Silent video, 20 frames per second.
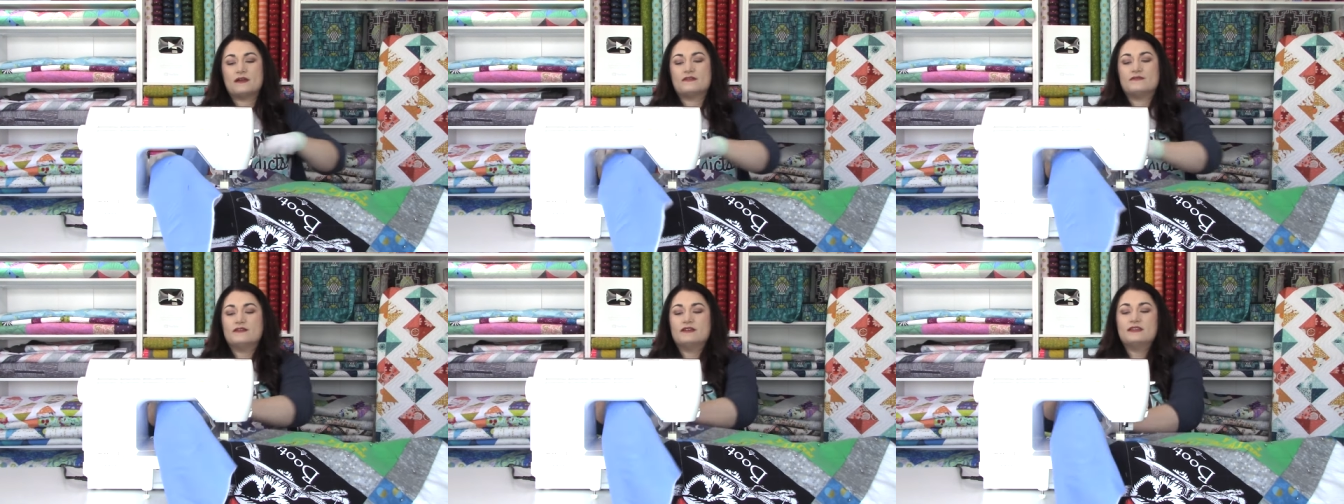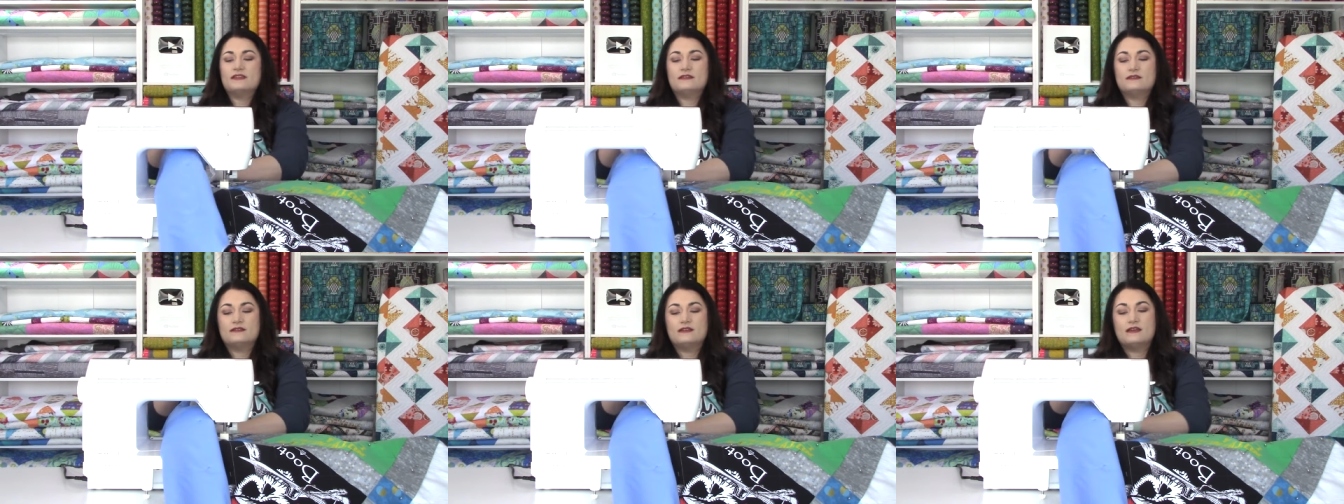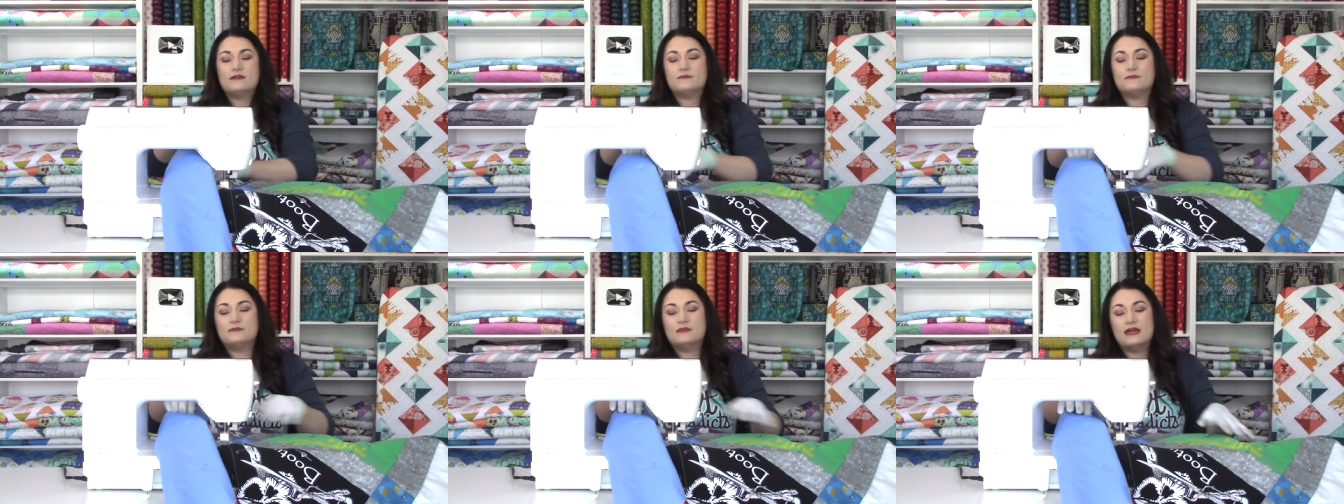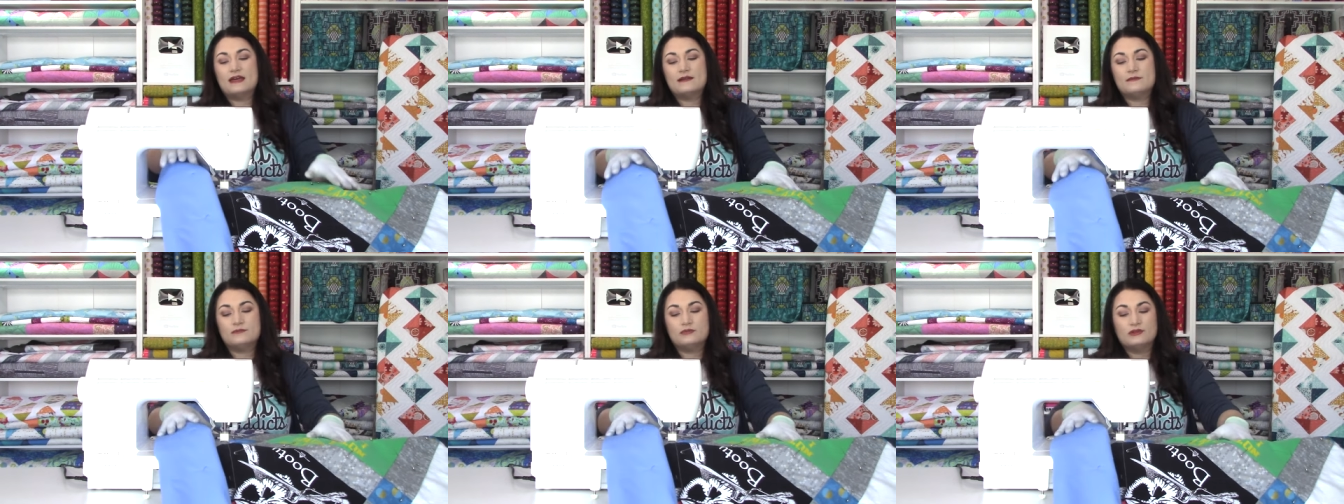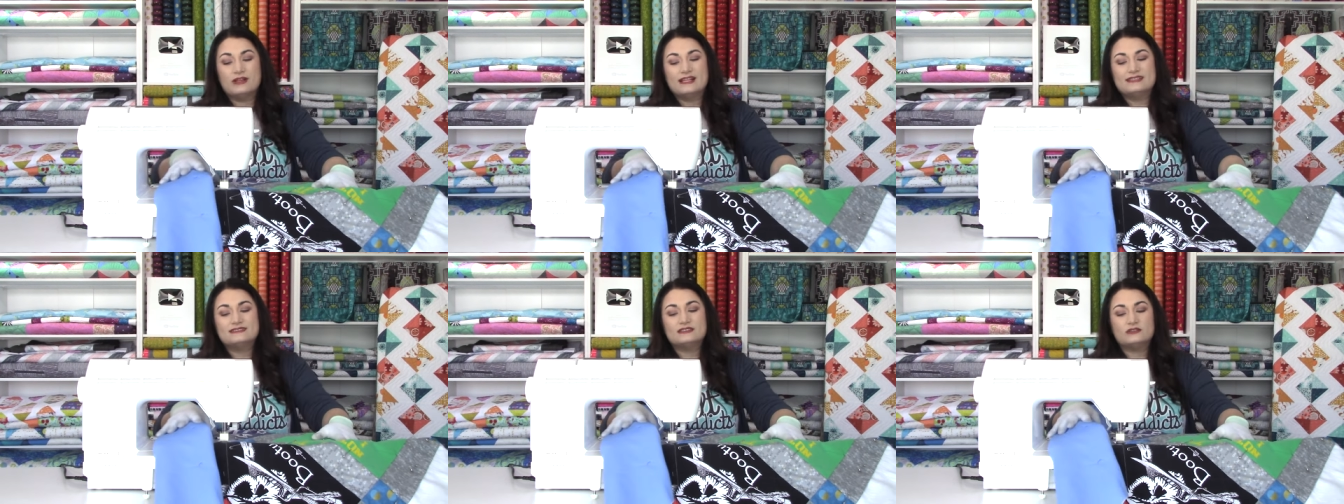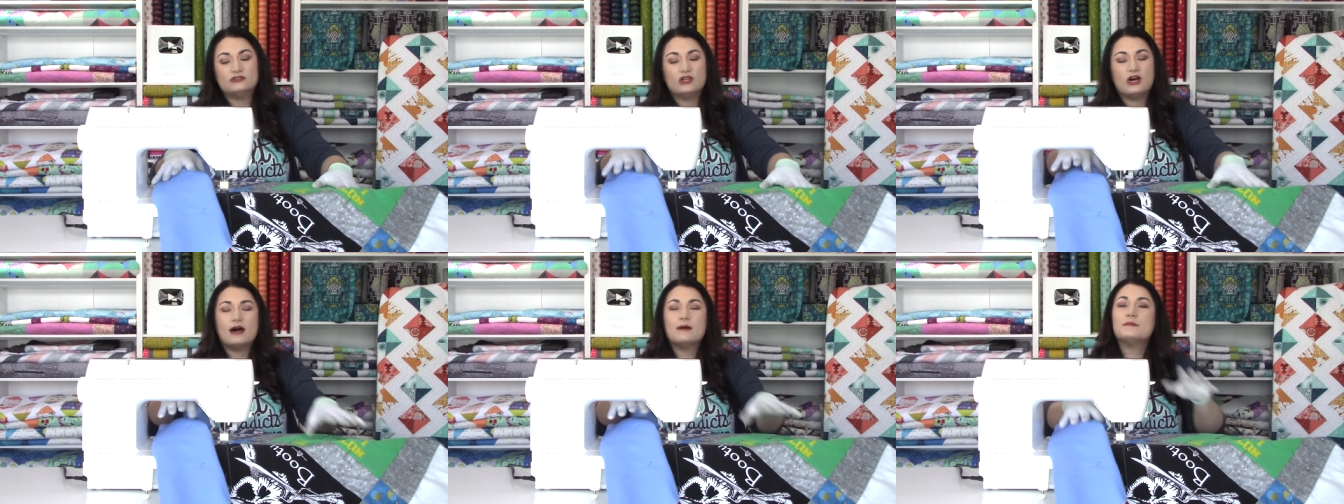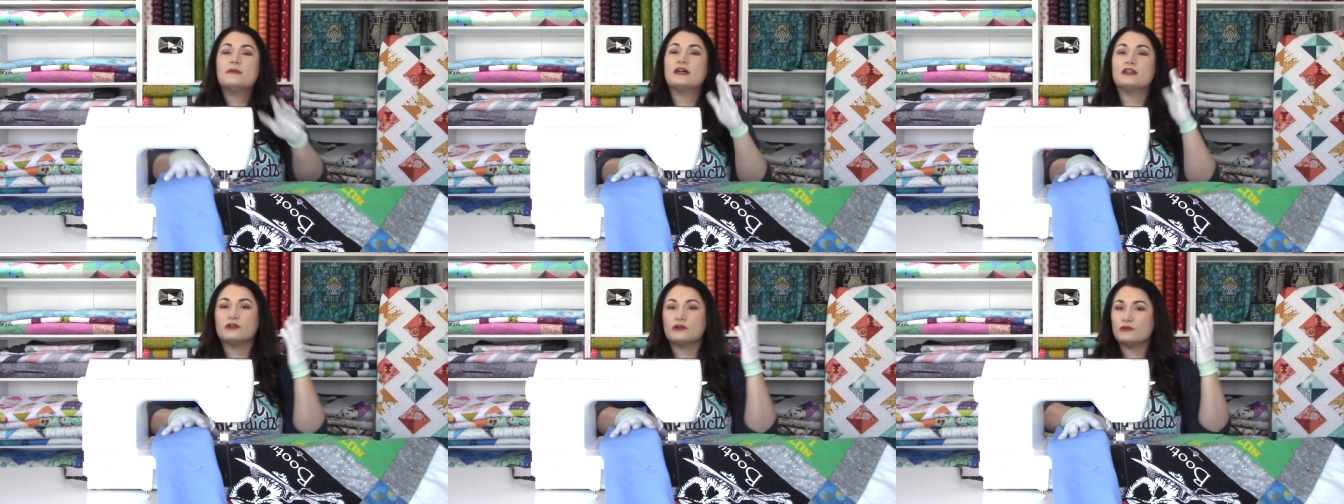I found it, that it blends a lot
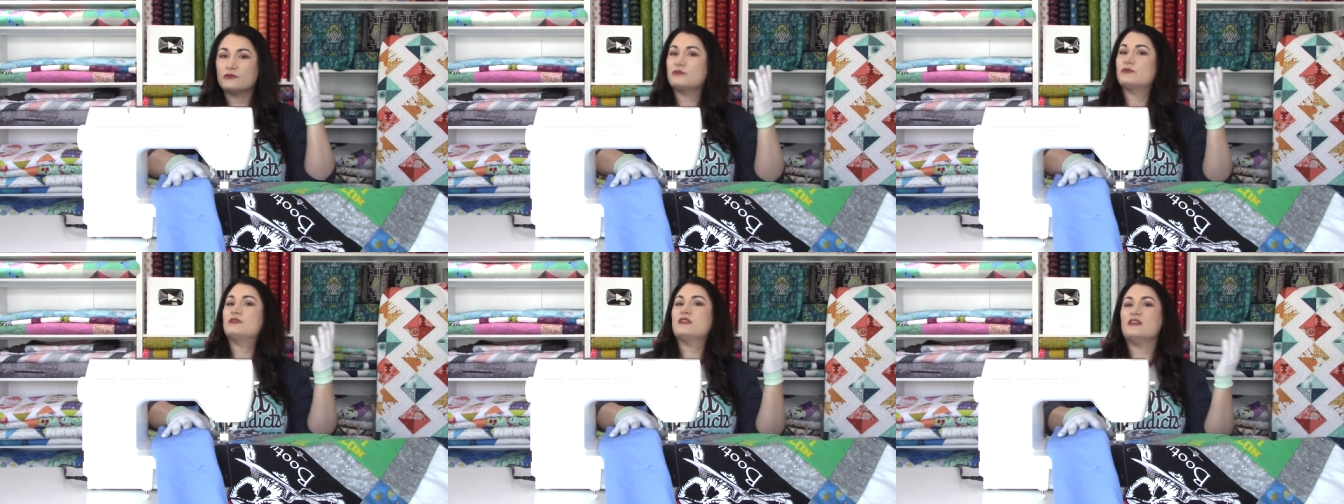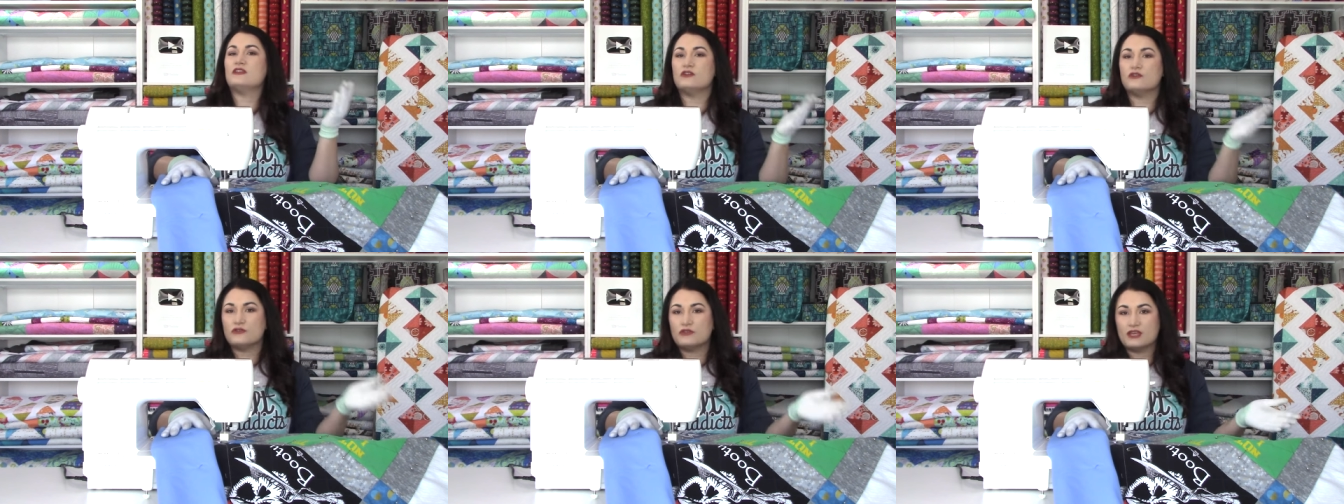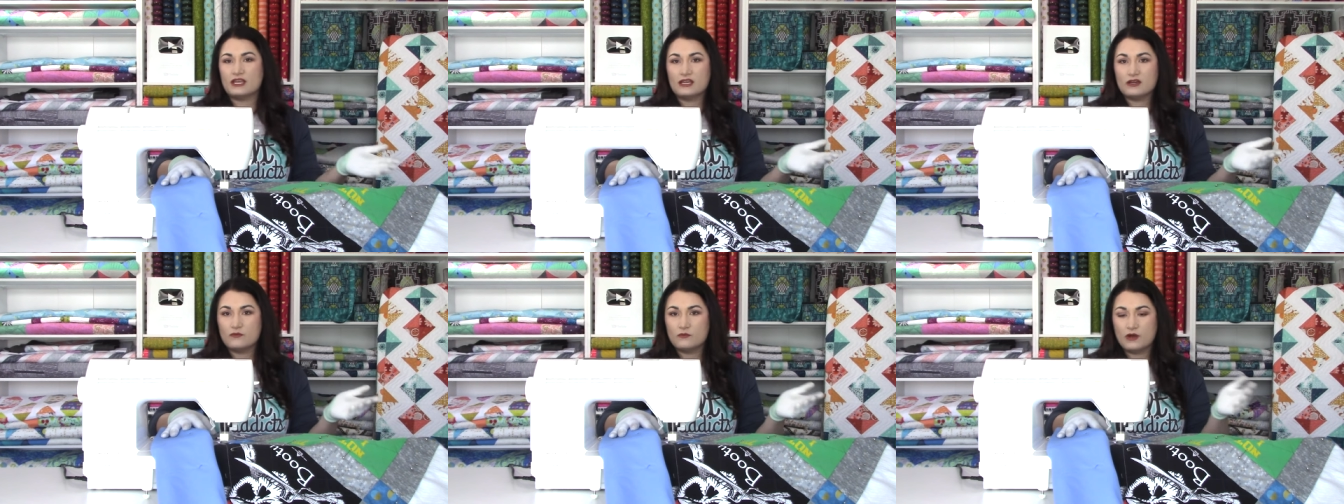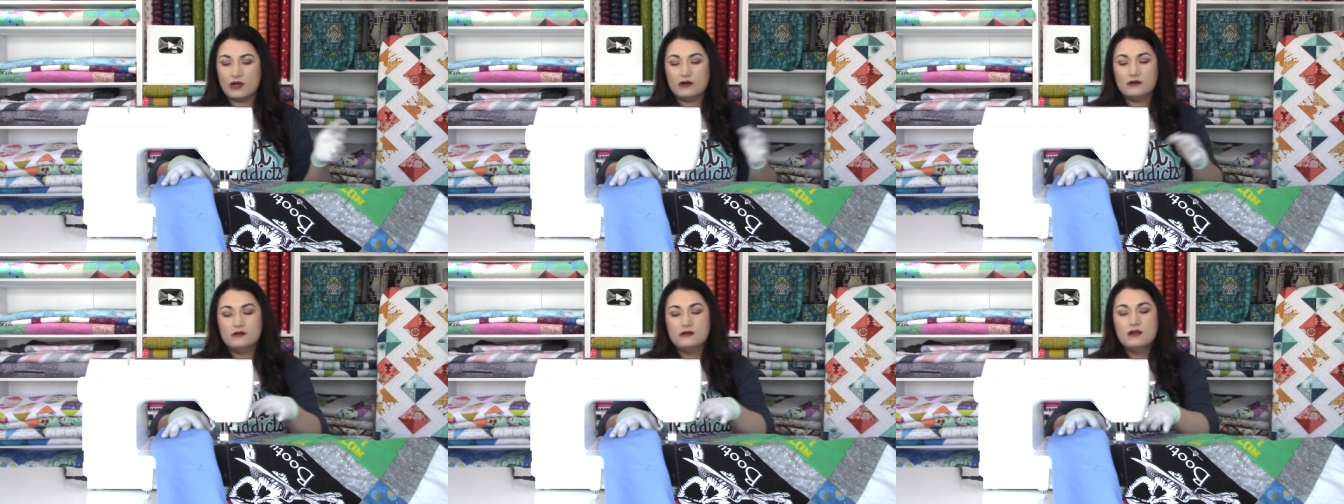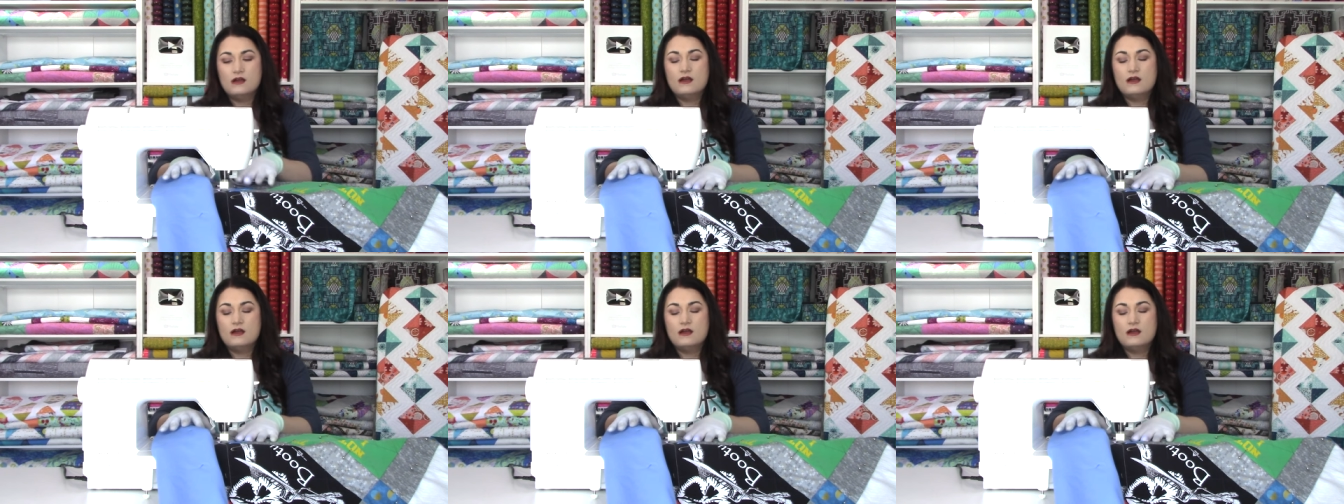better than you think it will.